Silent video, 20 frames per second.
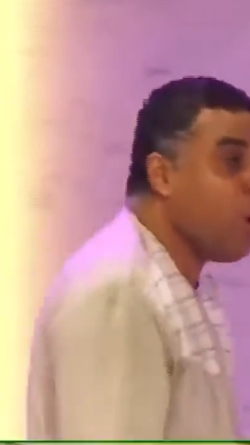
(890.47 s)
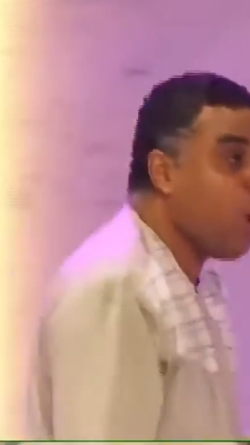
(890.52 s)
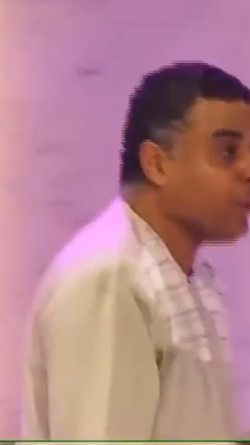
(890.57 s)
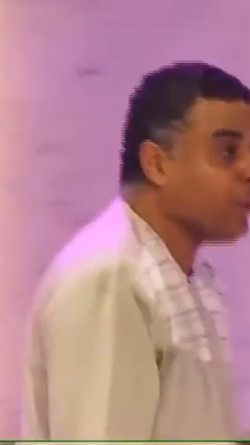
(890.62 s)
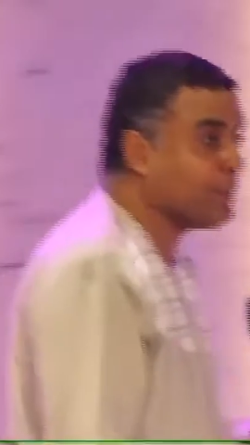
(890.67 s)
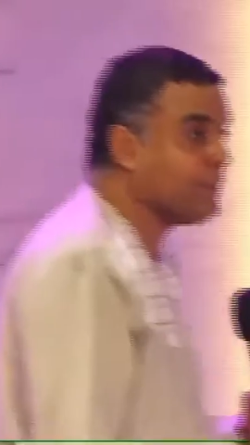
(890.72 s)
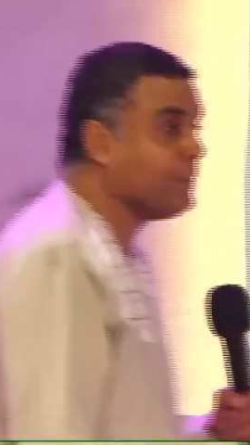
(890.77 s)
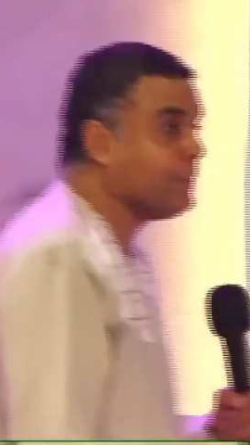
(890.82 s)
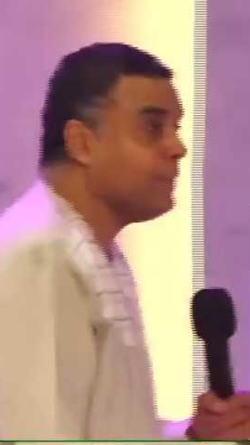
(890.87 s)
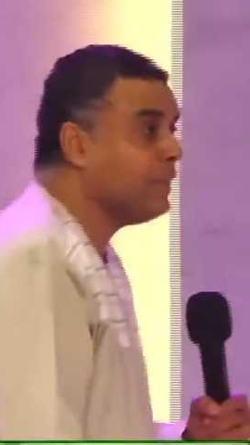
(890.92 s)

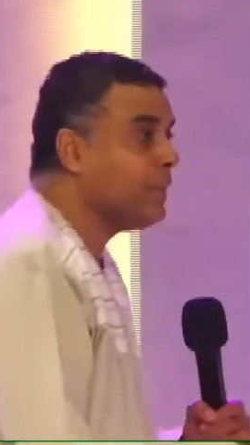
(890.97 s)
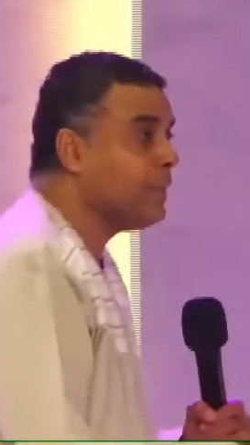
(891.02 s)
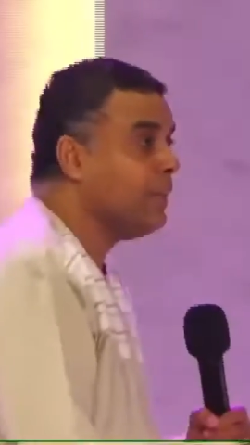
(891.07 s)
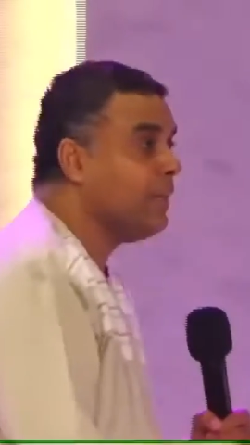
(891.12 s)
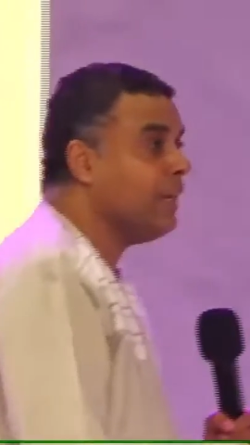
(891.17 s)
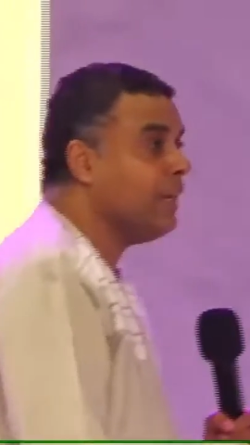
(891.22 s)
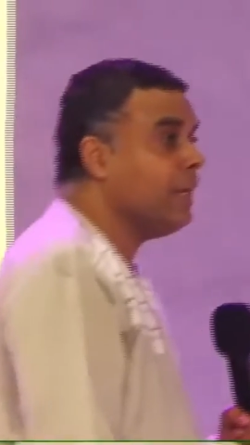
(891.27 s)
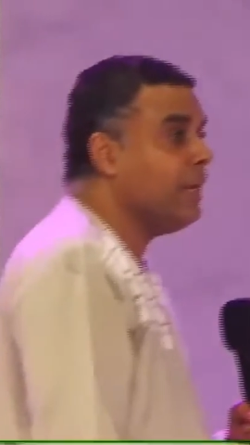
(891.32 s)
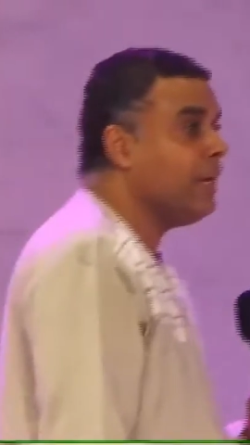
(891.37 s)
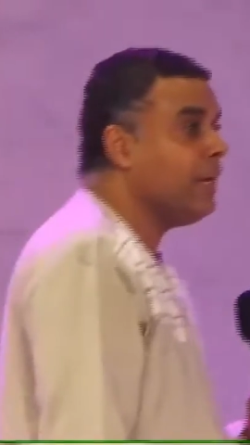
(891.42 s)
not.
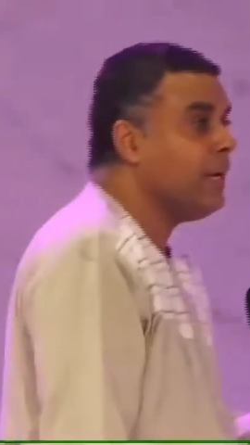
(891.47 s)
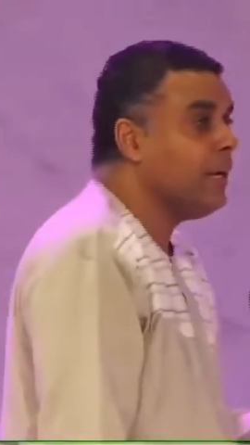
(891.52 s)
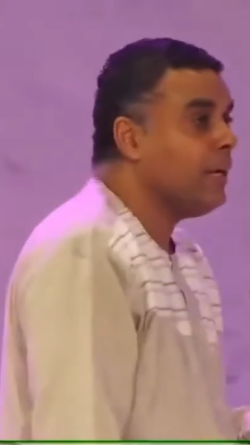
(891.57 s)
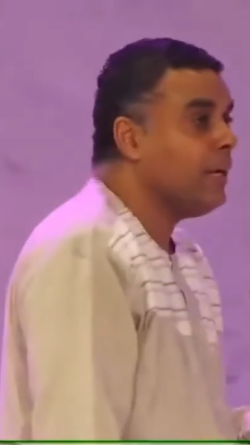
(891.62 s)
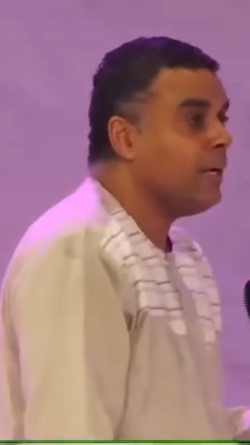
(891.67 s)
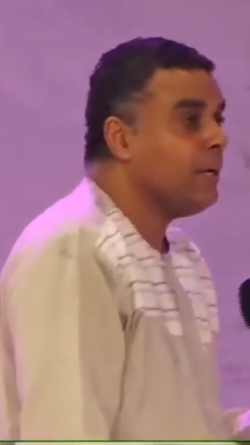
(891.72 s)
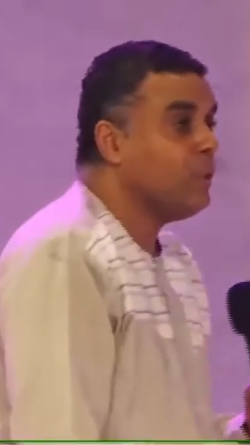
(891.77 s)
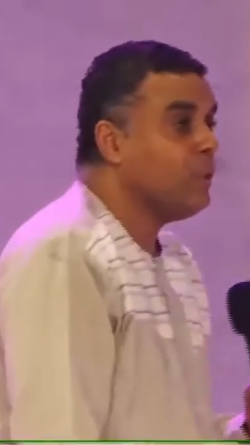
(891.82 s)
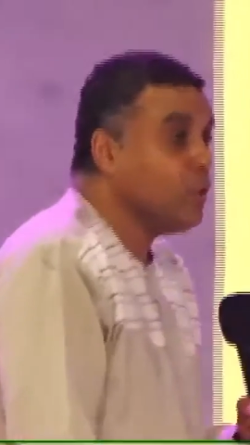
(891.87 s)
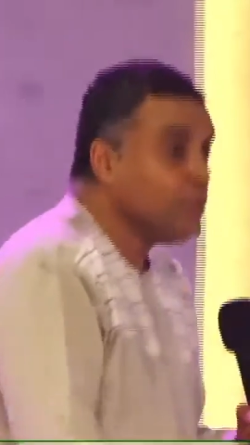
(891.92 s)

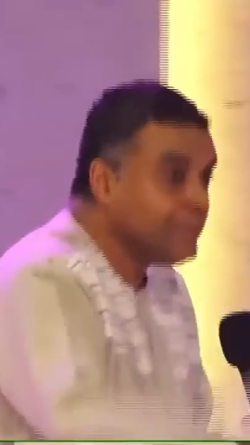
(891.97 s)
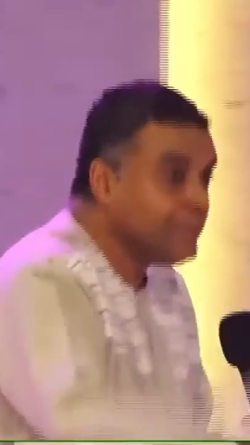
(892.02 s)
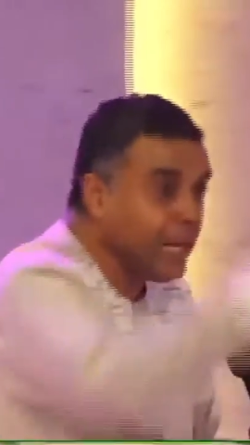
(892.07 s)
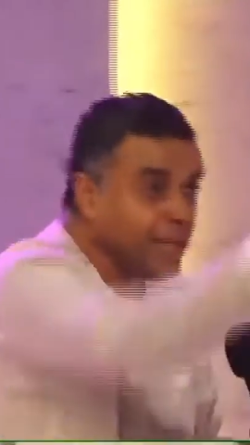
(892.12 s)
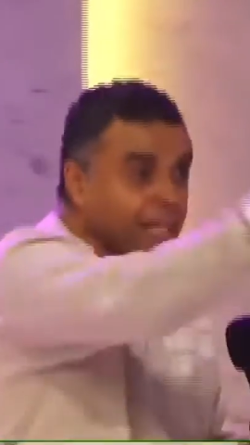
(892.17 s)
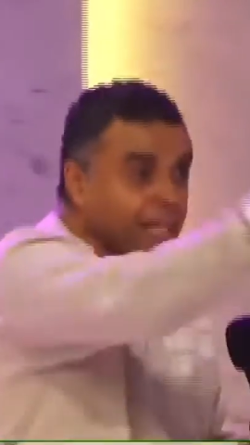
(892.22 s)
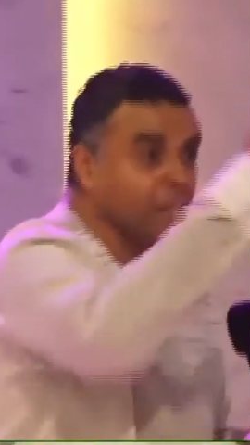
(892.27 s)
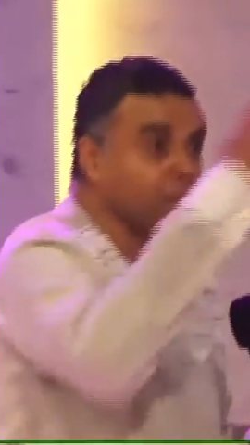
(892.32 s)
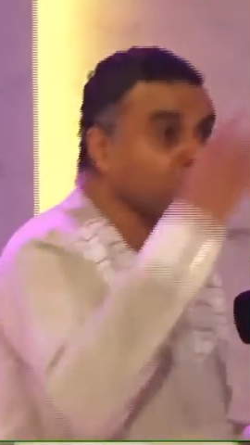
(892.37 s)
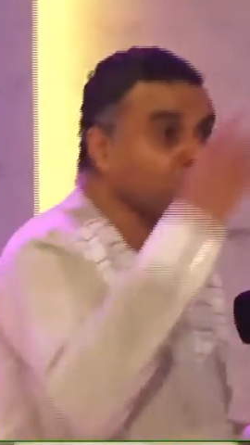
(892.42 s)
You say
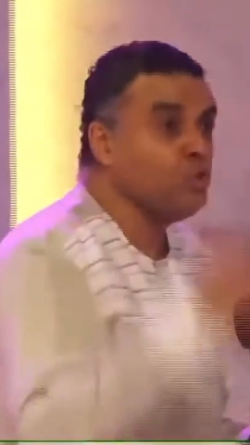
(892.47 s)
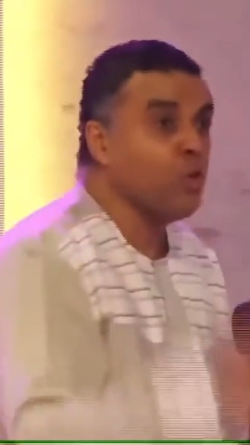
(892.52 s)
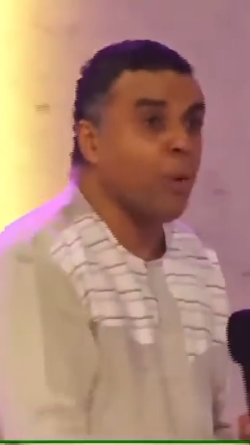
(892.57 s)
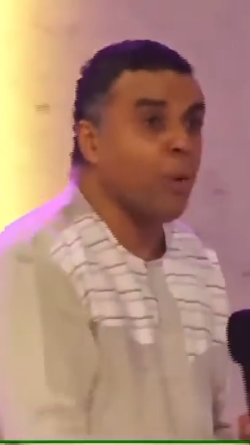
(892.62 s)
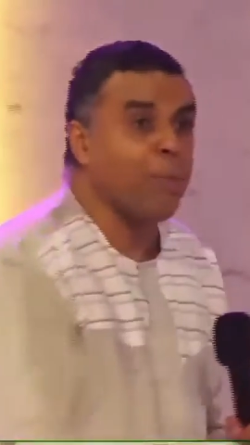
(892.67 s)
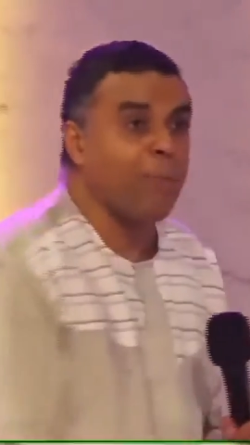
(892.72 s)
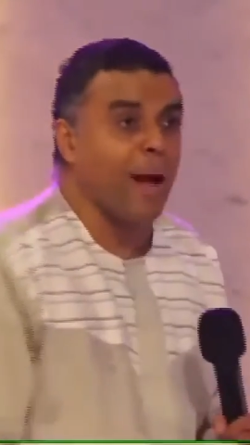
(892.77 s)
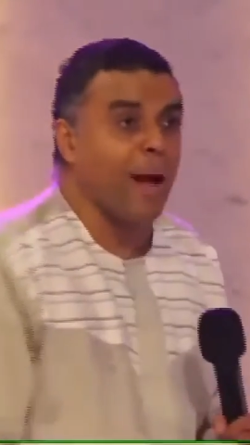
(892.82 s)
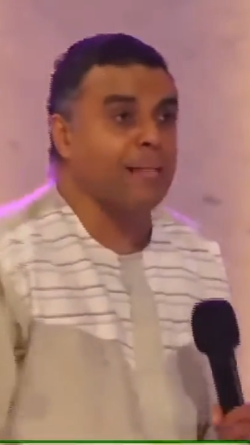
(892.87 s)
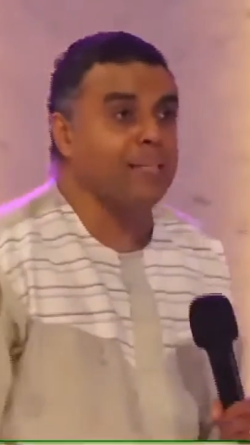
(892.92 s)
that the
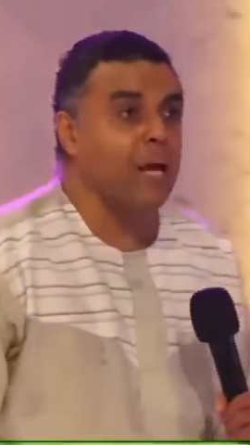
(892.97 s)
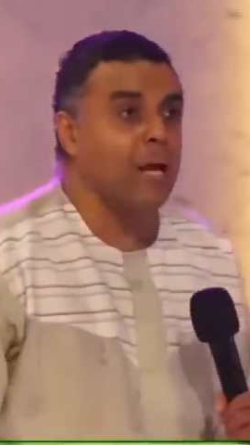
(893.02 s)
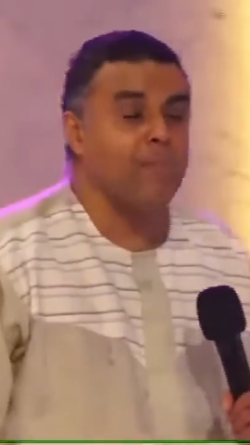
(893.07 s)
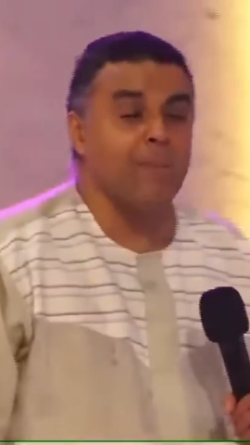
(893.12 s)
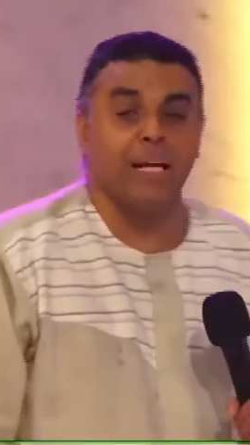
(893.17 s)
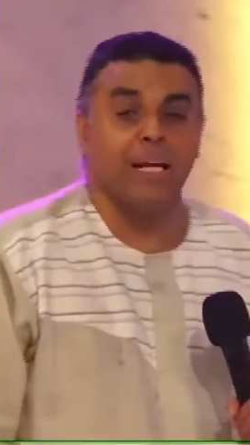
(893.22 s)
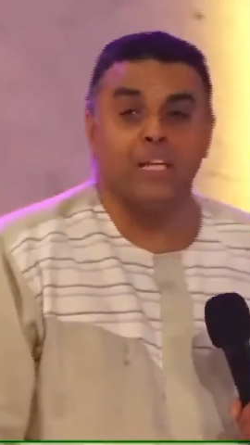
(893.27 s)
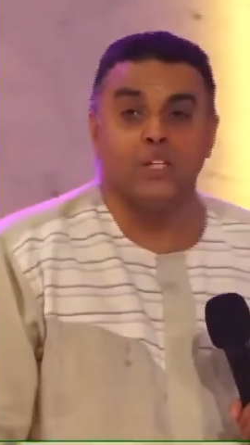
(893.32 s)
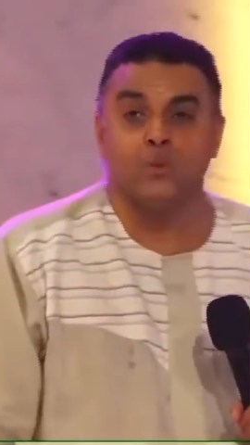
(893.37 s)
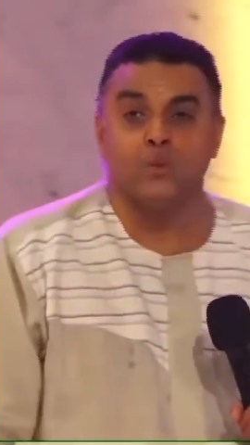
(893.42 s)

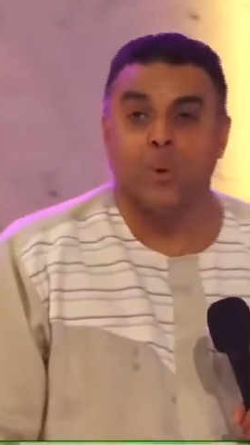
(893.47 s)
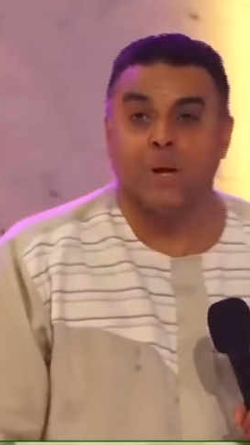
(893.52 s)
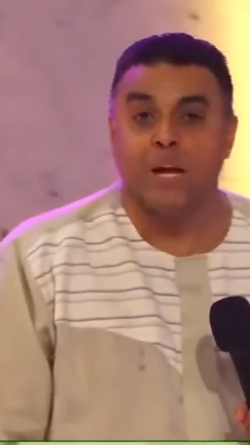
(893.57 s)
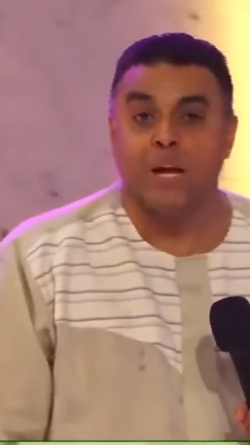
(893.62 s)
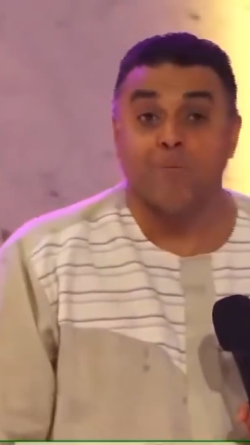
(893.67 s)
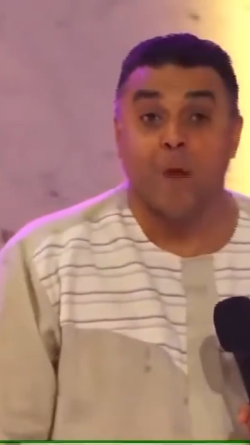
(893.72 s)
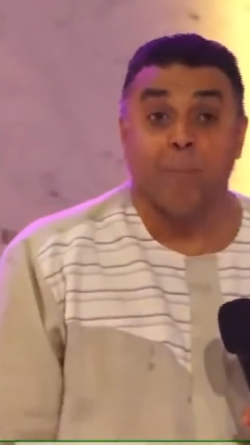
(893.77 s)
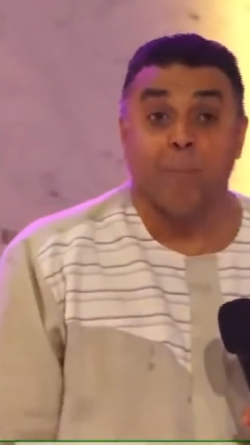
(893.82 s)
pandemic is whatever,